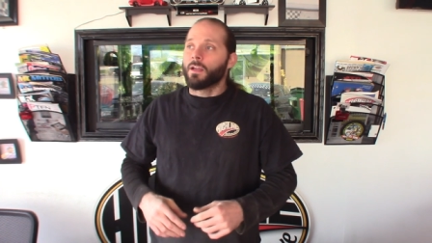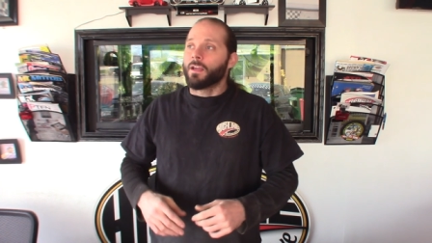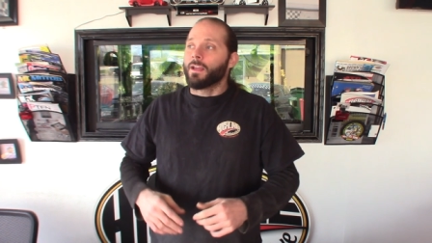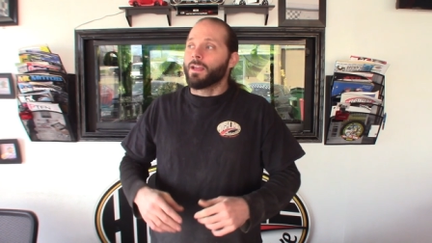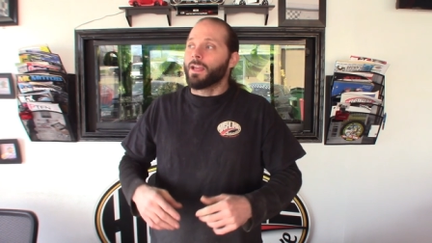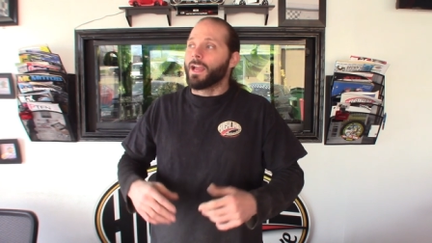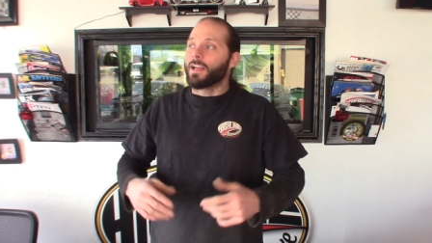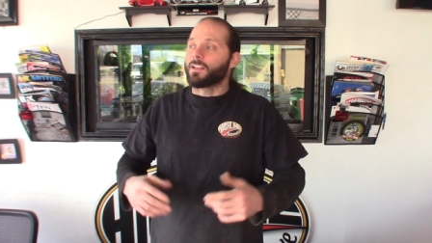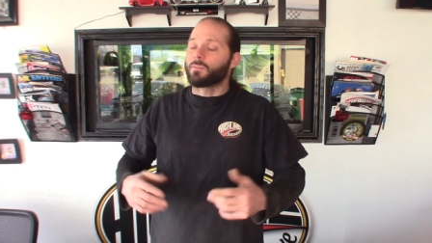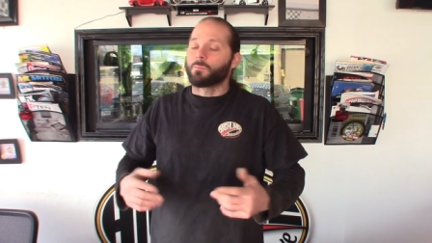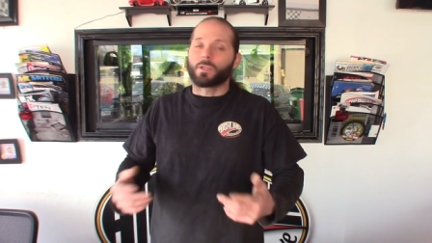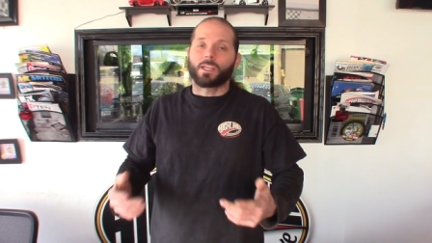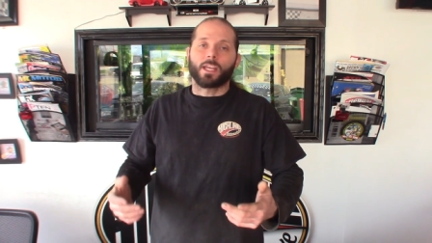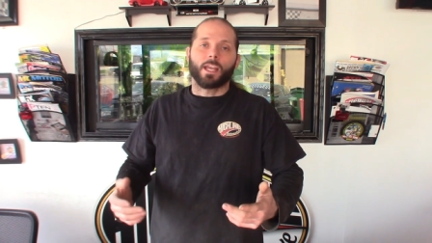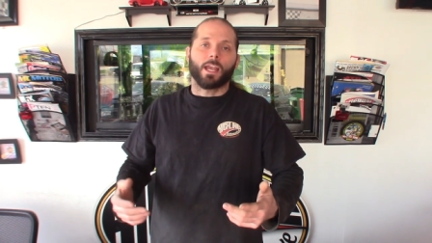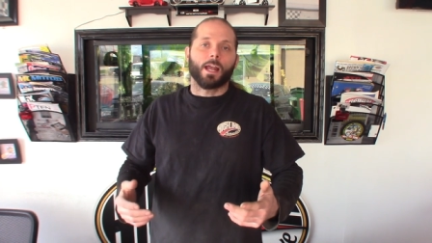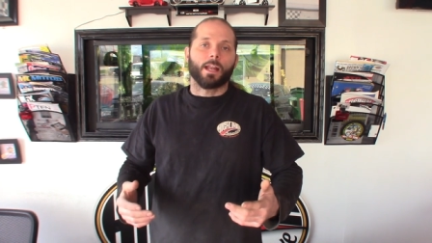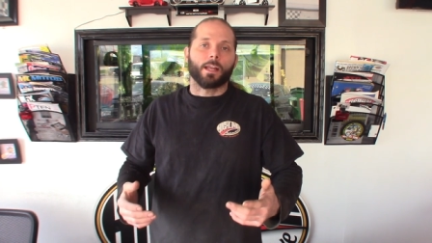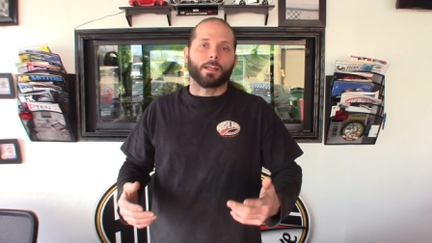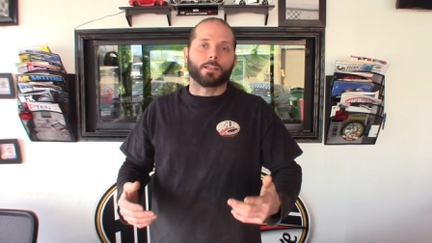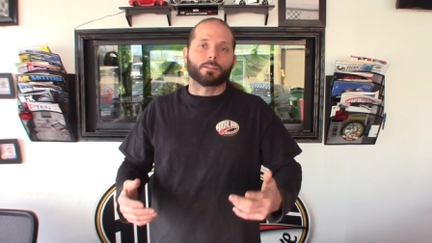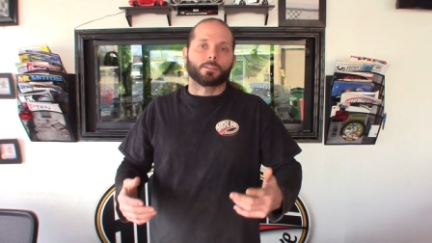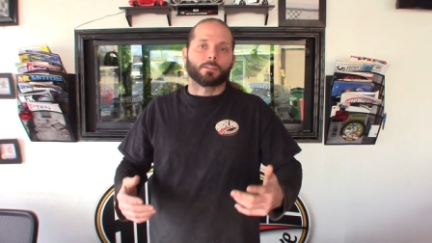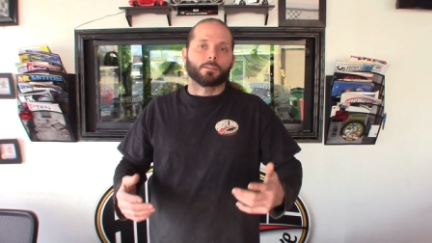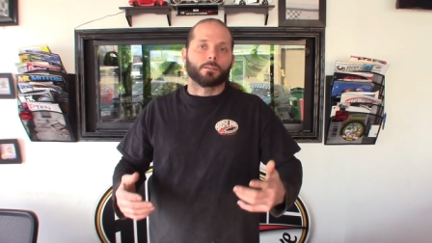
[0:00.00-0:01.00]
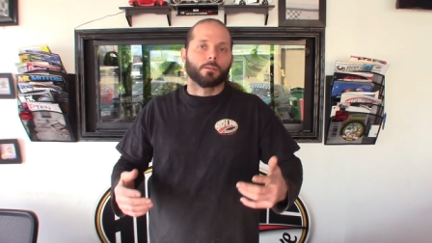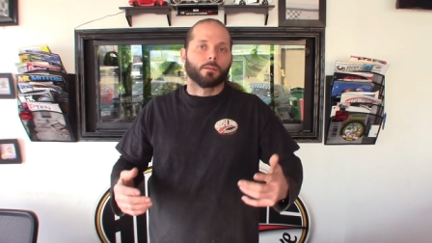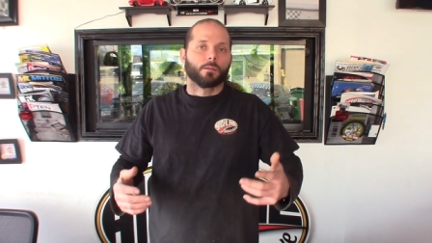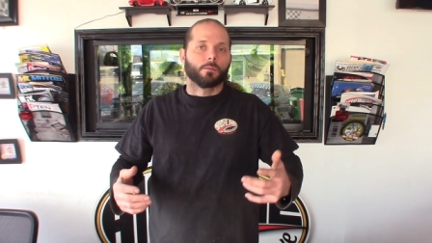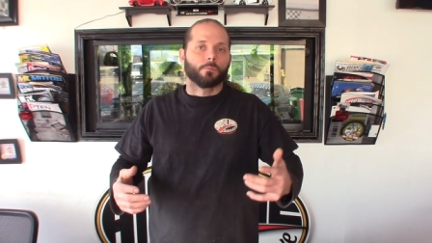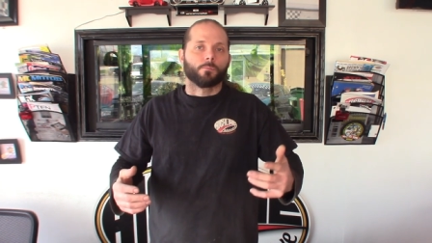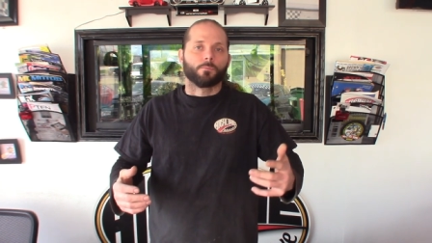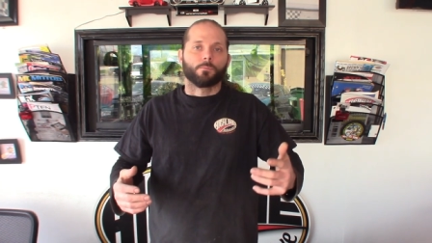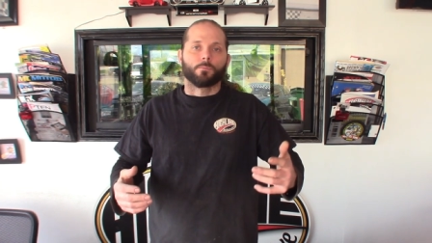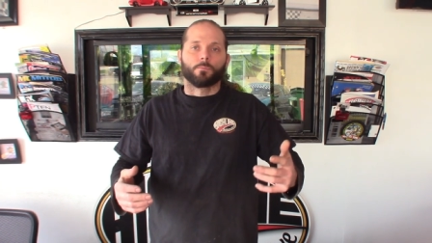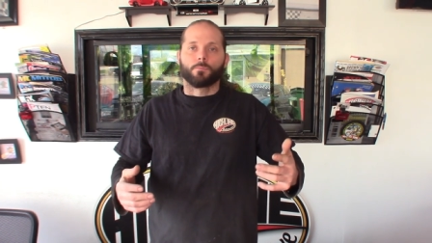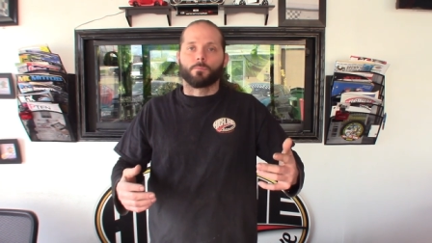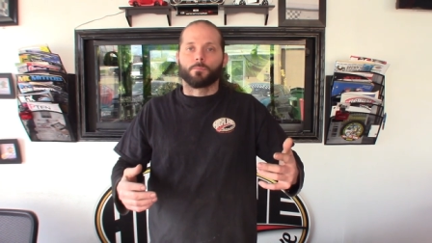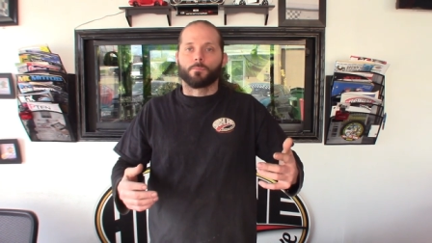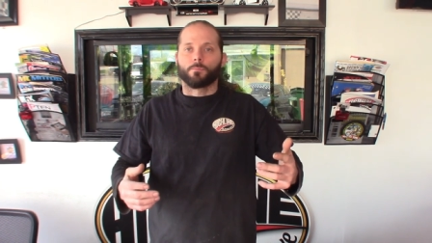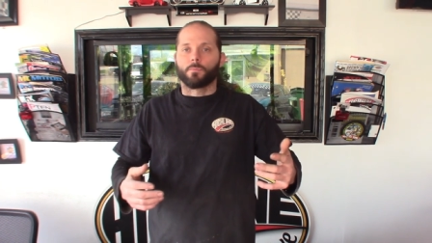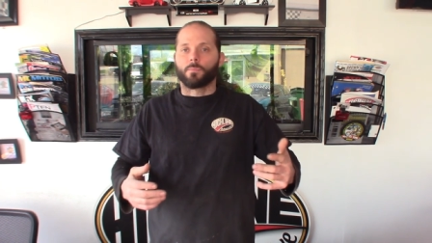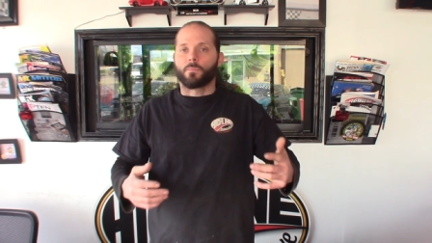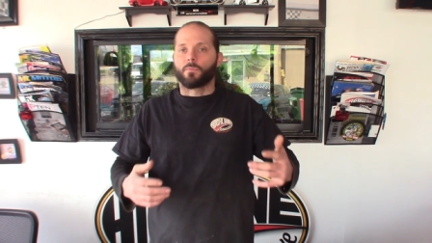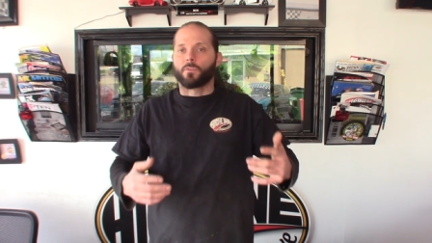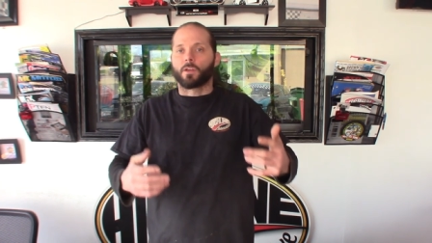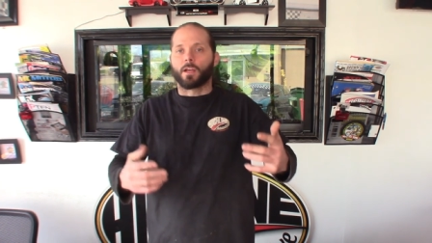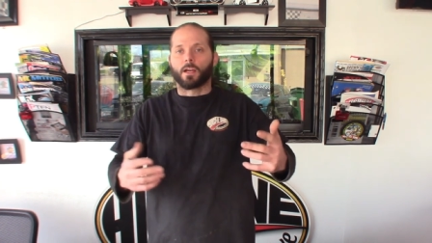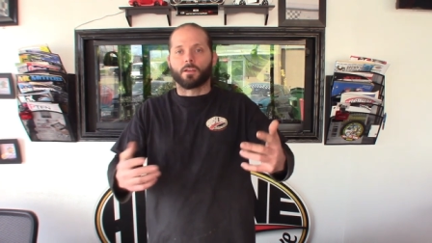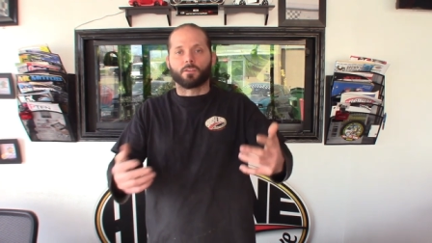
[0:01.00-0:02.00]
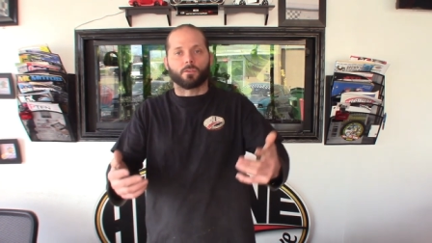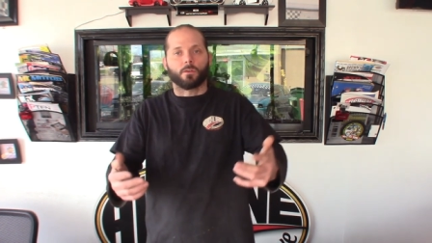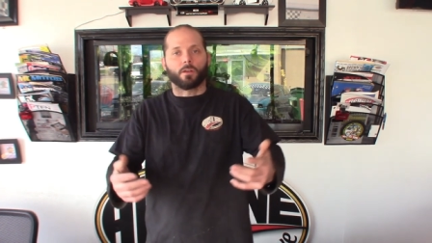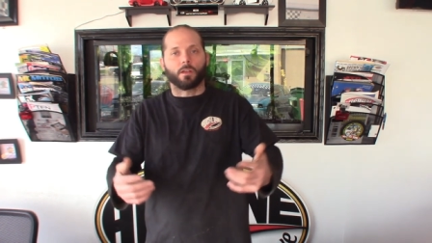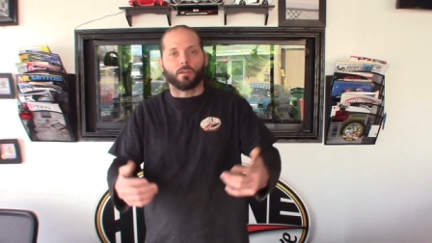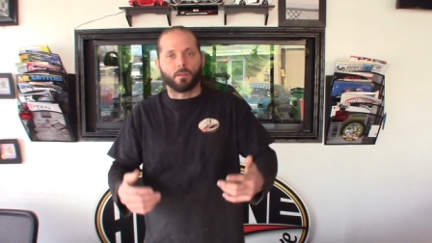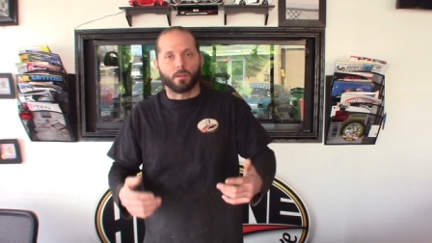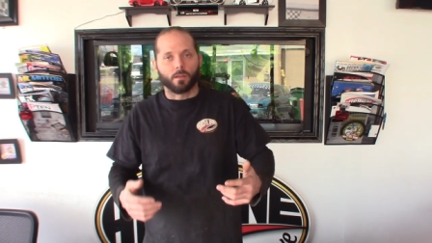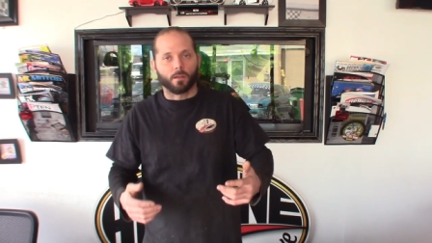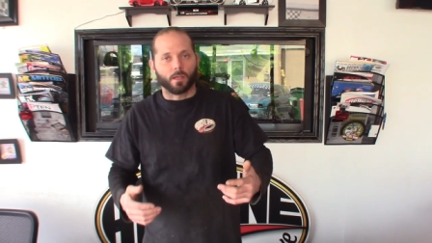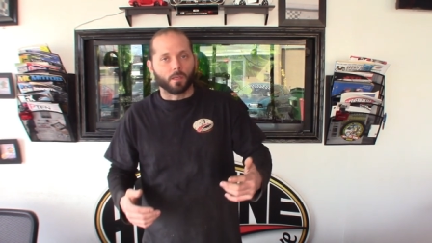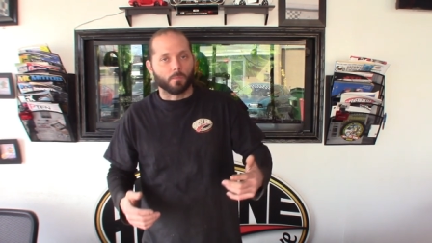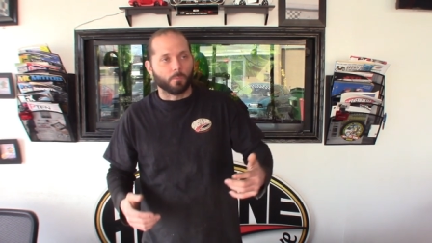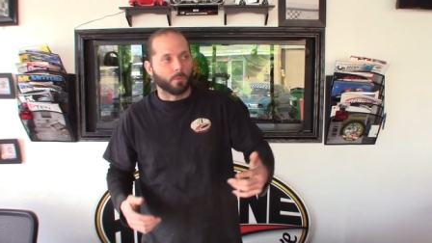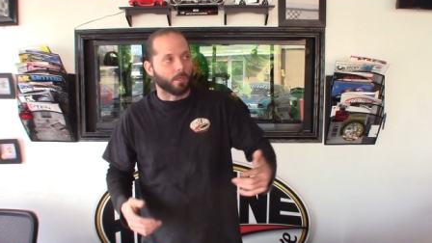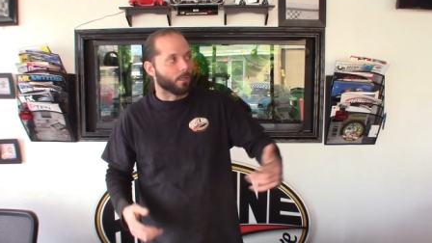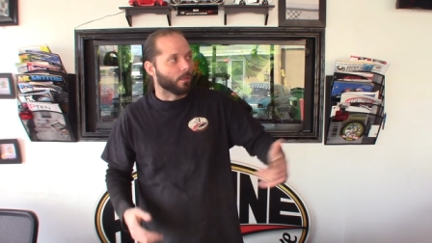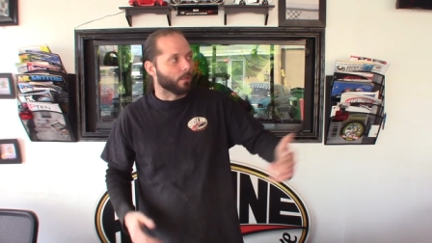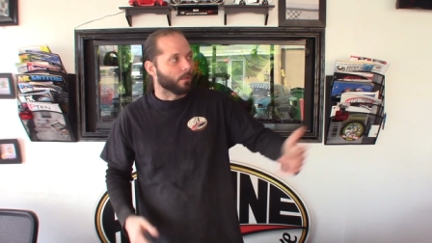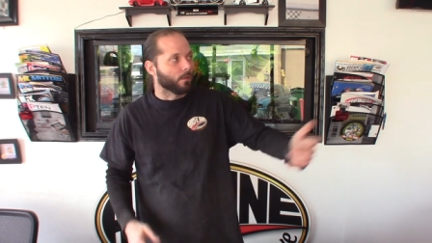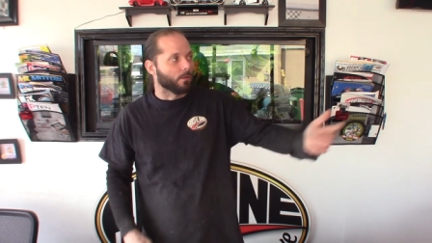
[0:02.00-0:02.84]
as mechanics, if you guys are anything like me,